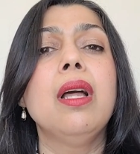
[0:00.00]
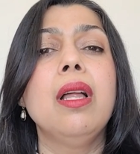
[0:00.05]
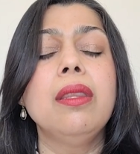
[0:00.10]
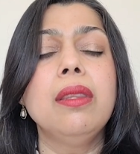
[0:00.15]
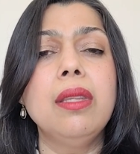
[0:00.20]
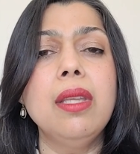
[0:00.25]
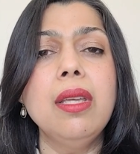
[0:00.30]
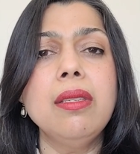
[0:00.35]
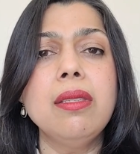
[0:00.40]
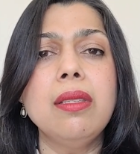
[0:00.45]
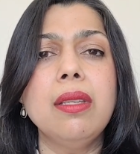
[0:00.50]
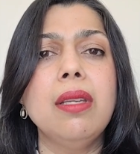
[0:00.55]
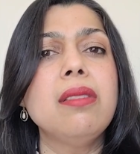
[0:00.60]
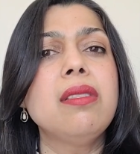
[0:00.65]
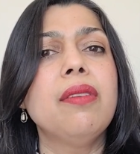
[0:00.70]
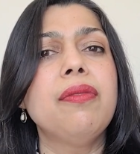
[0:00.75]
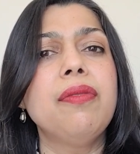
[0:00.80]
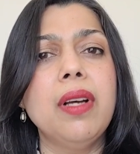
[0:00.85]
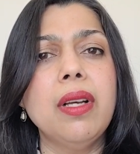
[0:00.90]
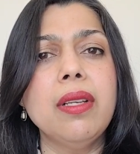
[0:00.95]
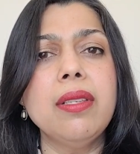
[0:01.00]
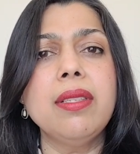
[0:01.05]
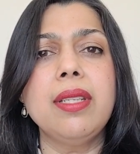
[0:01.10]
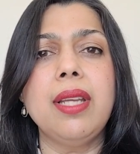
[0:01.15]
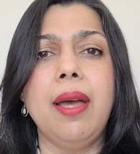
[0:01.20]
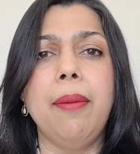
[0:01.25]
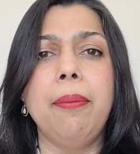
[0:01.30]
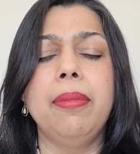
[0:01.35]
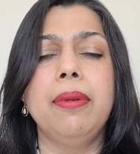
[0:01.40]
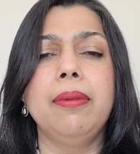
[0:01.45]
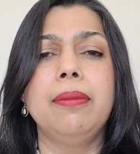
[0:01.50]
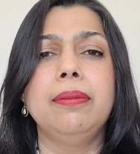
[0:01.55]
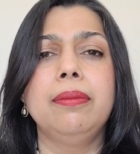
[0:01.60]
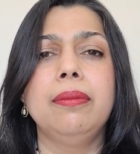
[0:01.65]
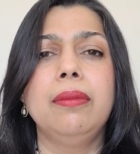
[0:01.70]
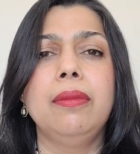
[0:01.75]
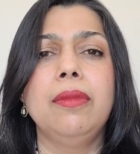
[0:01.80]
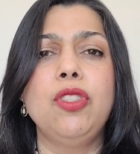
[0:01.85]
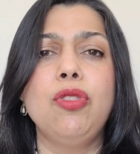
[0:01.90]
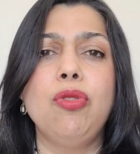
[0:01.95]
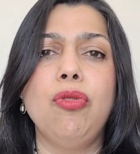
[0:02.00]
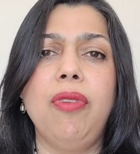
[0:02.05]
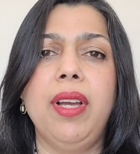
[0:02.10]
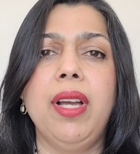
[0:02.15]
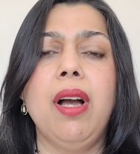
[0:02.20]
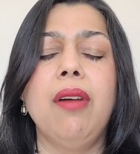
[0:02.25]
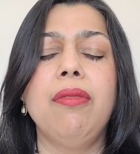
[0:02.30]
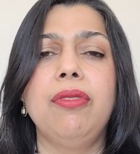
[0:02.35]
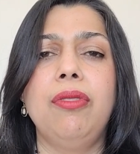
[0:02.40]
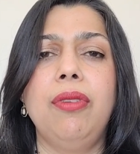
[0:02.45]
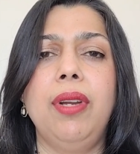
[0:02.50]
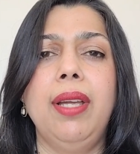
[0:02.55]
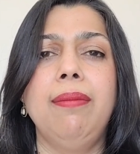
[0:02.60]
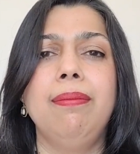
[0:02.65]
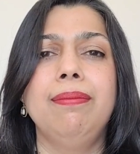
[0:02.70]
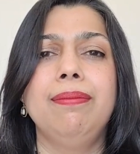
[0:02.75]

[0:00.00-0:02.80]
This is the first step to recovery.